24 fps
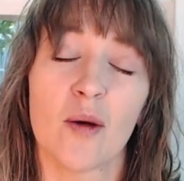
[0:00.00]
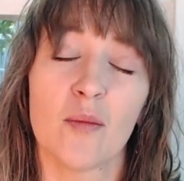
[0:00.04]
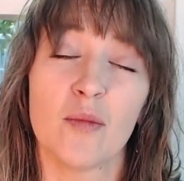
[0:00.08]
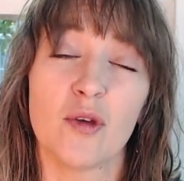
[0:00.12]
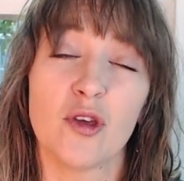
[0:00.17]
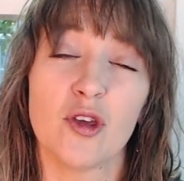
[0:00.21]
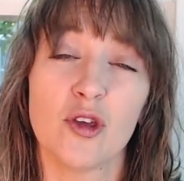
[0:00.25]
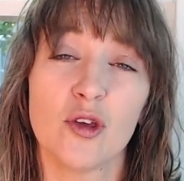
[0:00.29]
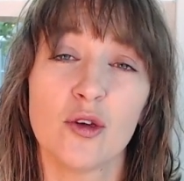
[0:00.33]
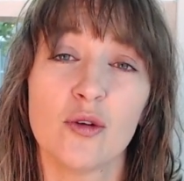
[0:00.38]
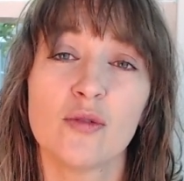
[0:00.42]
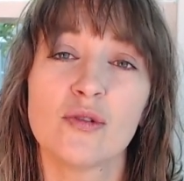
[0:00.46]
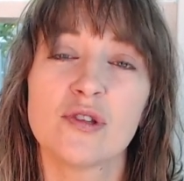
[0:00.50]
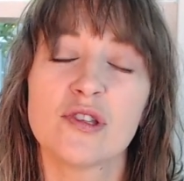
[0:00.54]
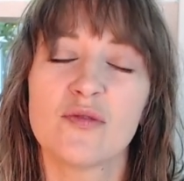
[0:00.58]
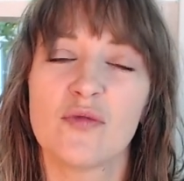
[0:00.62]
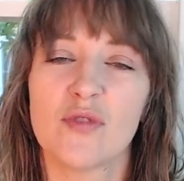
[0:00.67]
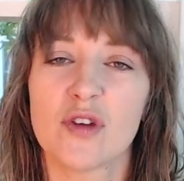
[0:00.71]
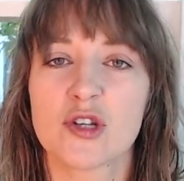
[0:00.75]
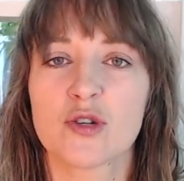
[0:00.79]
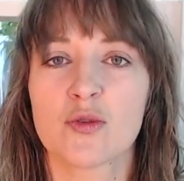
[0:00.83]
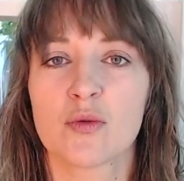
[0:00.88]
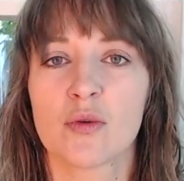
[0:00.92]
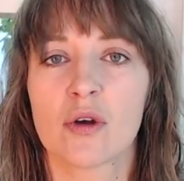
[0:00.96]
Use
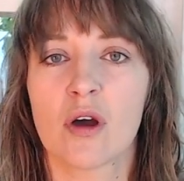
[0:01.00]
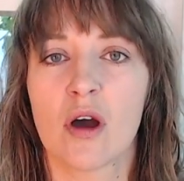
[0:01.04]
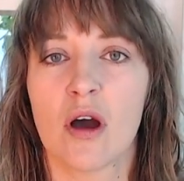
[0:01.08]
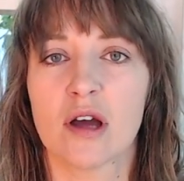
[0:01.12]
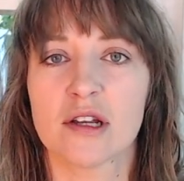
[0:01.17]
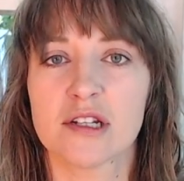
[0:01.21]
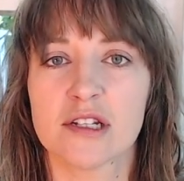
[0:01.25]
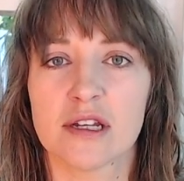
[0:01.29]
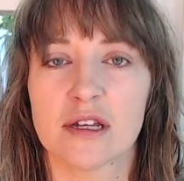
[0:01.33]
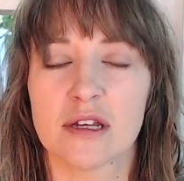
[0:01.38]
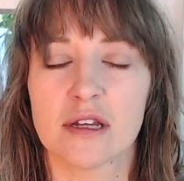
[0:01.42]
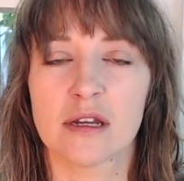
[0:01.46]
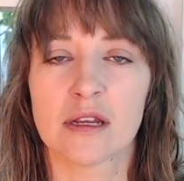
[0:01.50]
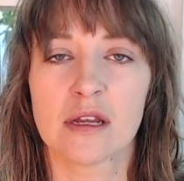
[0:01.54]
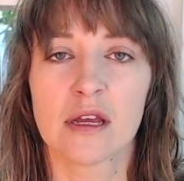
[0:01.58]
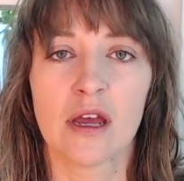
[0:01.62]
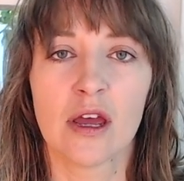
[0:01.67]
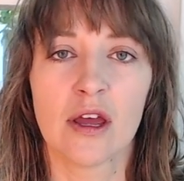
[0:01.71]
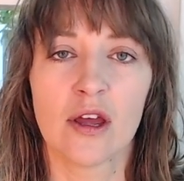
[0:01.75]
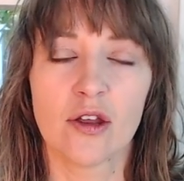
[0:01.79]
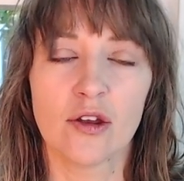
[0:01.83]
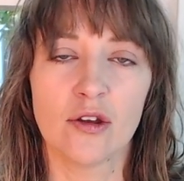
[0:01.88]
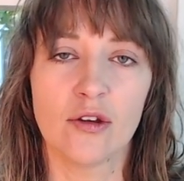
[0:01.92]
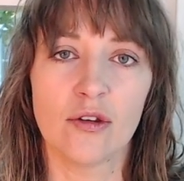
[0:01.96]
visual content.
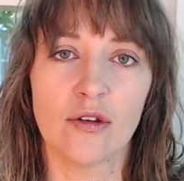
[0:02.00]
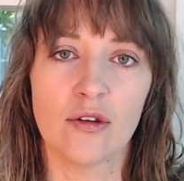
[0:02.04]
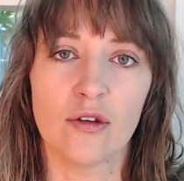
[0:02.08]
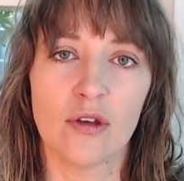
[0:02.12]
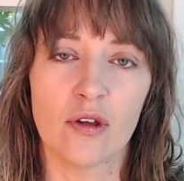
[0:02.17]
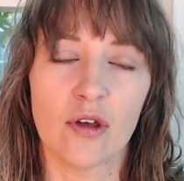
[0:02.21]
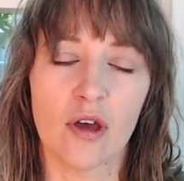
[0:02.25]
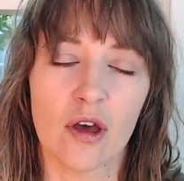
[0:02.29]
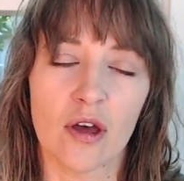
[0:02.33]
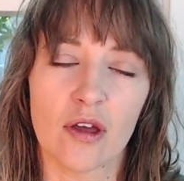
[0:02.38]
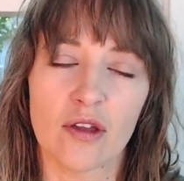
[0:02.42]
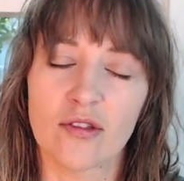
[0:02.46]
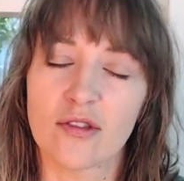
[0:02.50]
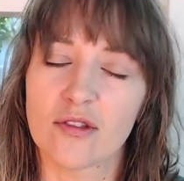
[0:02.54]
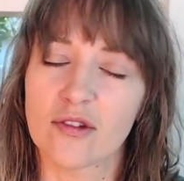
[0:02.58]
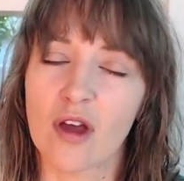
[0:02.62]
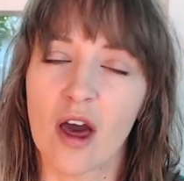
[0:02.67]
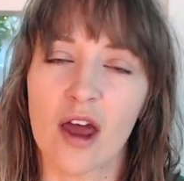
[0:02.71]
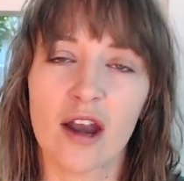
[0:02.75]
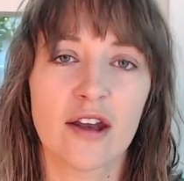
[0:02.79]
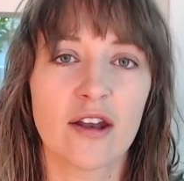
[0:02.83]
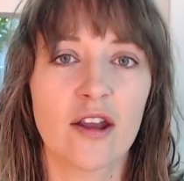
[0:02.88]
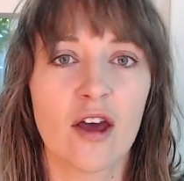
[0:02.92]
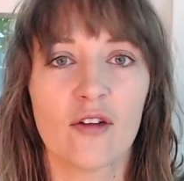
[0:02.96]
It's
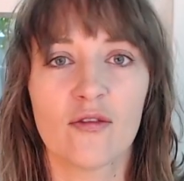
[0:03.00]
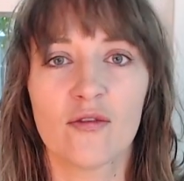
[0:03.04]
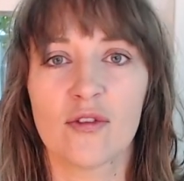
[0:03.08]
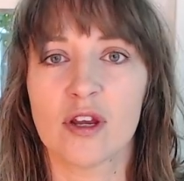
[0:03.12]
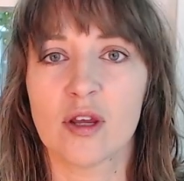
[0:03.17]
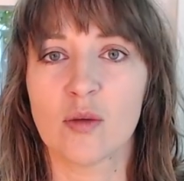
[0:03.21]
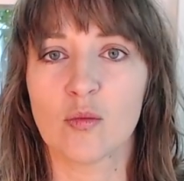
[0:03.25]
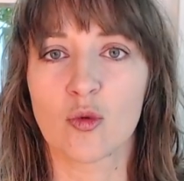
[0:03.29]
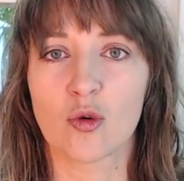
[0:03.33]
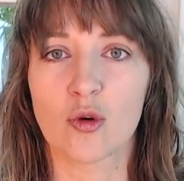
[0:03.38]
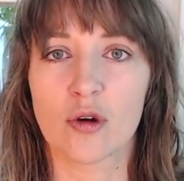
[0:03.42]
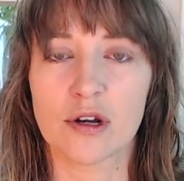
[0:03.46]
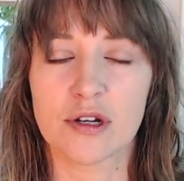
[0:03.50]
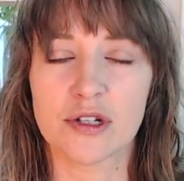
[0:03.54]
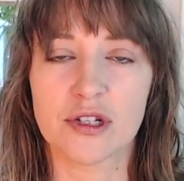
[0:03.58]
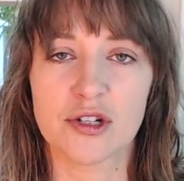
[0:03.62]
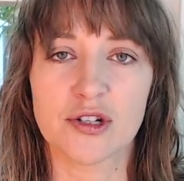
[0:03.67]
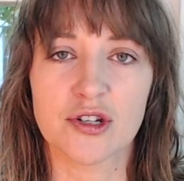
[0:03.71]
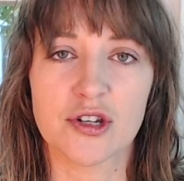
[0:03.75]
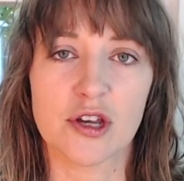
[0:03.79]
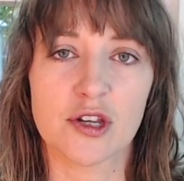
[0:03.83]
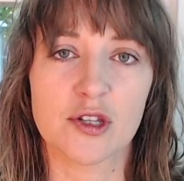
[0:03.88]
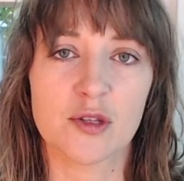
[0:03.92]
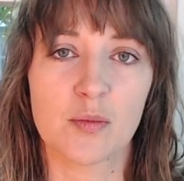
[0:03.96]
not enough anymore to
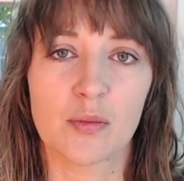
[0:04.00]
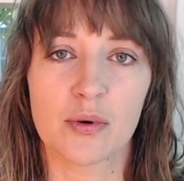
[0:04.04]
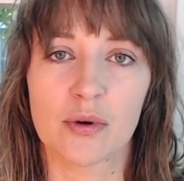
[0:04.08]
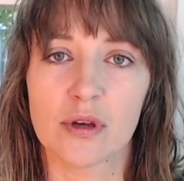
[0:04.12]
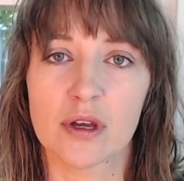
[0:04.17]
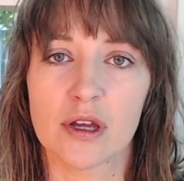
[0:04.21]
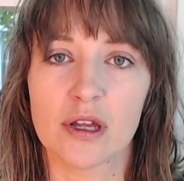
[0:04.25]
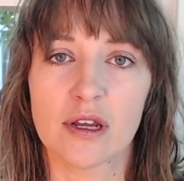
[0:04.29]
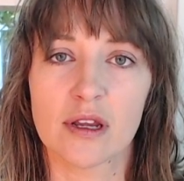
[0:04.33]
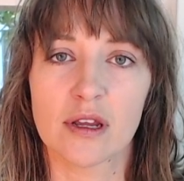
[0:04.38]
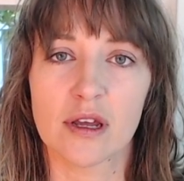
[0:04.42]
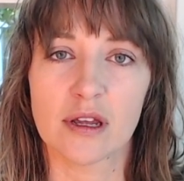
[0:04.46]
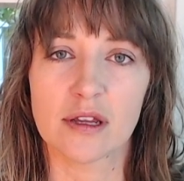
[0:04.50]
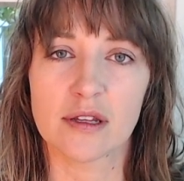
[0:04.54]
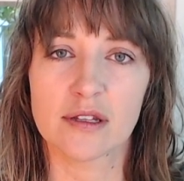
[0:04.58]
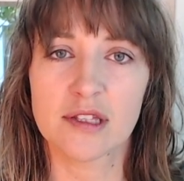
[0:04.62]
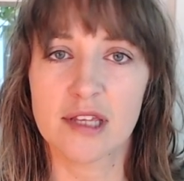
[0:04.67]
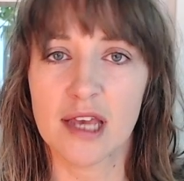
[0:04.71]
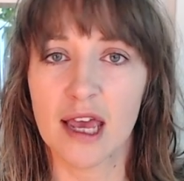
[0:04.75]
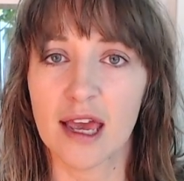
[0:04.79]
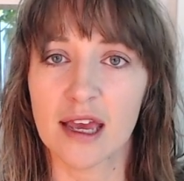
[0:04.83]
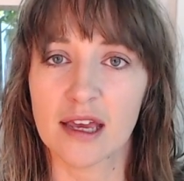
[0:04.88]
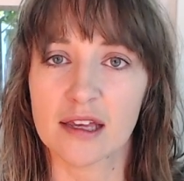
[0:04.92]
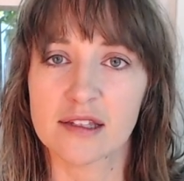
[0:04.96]
just put
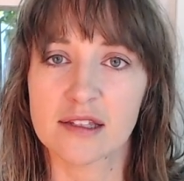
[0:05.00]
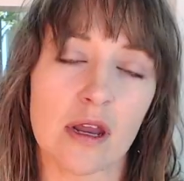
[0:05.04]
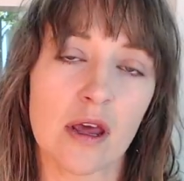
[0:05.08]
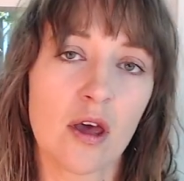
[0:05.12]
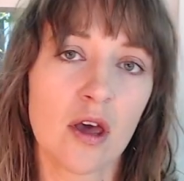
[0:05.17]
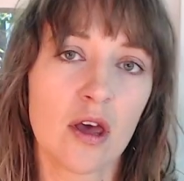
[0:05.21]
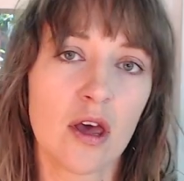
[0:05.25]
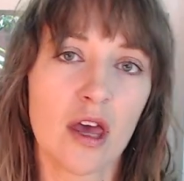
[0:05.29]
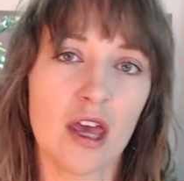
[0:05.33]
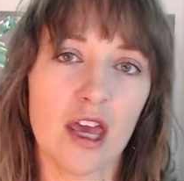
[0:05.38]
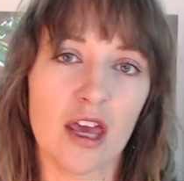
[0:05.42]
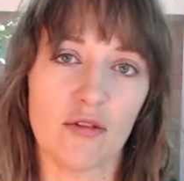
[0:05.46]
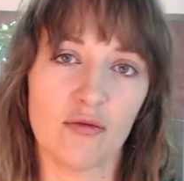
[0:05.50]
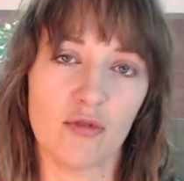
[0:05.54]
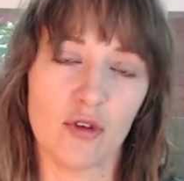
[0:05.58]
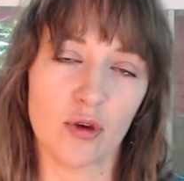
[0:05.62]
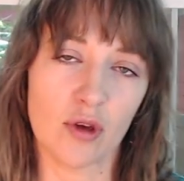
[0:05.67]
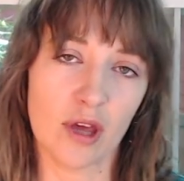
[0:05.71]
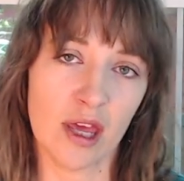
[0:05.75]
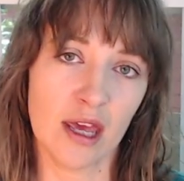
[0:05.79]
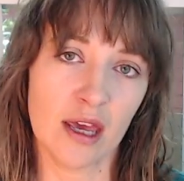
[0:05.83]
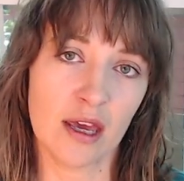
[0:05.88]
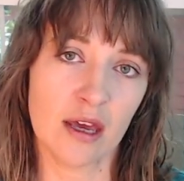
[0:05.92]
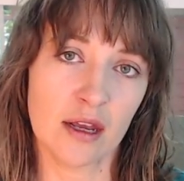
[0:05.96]
text. If you
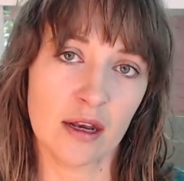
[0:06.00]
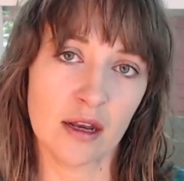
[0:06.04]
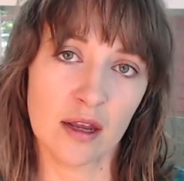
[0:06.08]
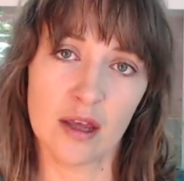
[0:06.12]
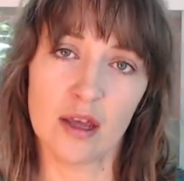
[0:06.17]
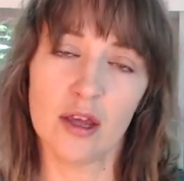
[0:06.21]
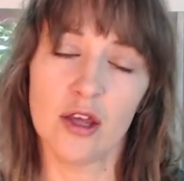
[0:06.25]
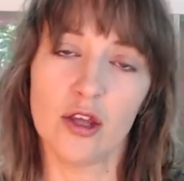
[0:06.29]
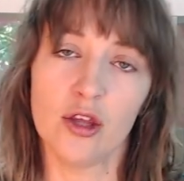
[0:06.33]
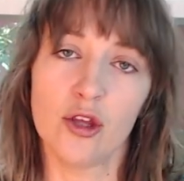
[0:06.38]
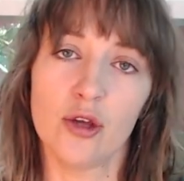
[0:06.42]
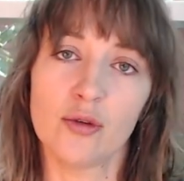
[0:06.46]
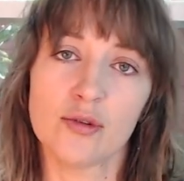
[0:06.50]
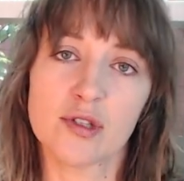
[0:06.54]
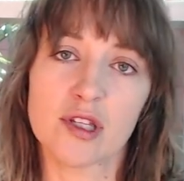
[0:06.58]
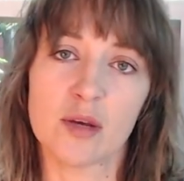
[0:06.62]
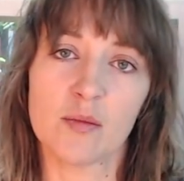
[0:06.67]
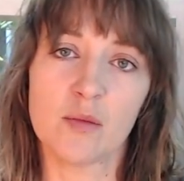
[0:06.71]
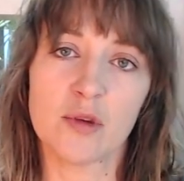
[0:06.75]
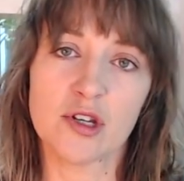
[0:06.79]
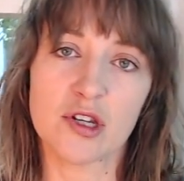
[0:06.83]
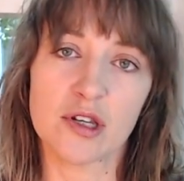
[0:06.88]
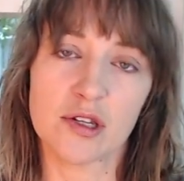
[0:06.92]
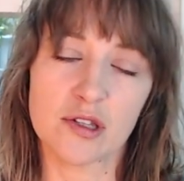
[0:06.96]
can, use
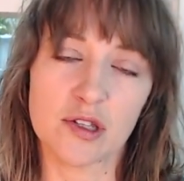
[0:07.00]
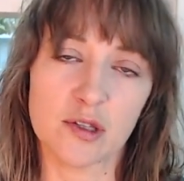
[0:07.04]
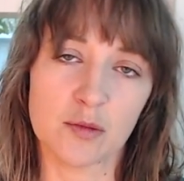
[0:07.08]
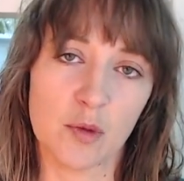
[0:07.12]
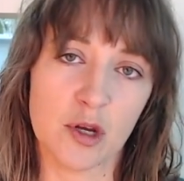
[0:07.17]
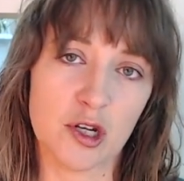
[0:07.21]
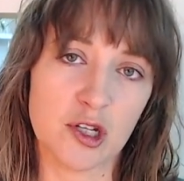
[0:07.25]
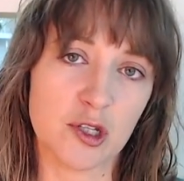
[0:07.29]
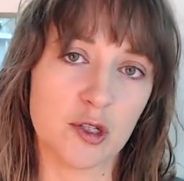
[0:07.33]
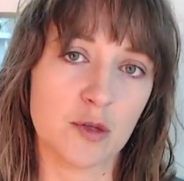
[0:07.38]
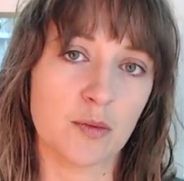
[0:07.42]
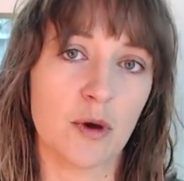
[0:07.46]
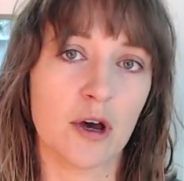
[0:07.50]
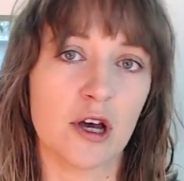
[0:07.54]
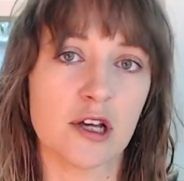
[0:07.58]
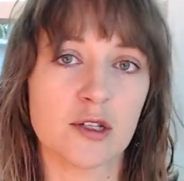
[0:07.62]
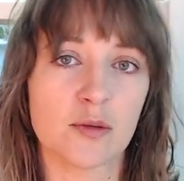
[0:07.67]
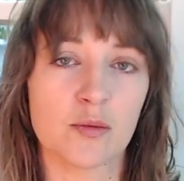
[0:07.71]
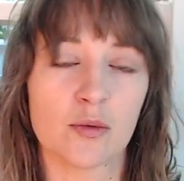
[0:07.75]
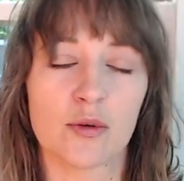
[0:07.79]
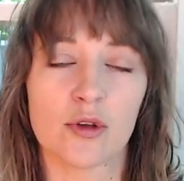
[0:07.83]
images as much as possible,